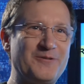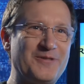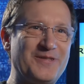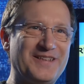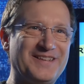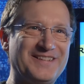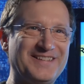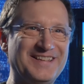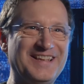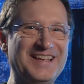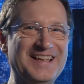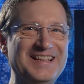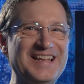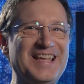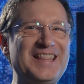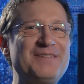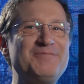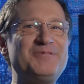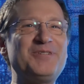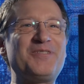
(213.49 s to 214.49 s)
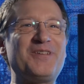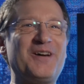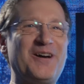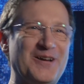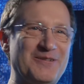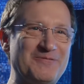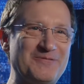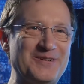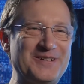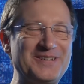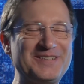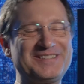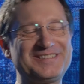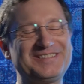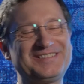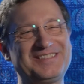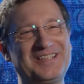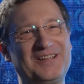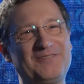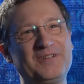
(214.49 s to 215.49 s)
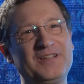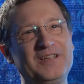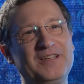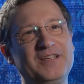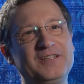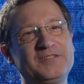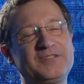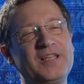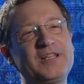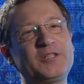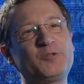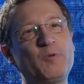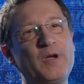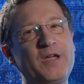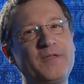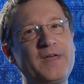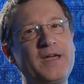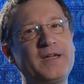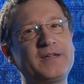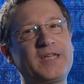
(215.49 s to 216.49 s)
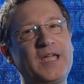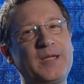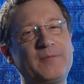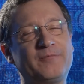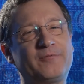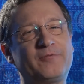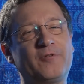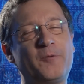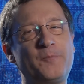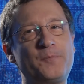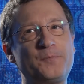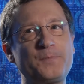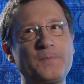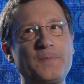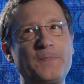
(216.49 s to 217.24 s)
the hard work and stuff. So that's where that came from.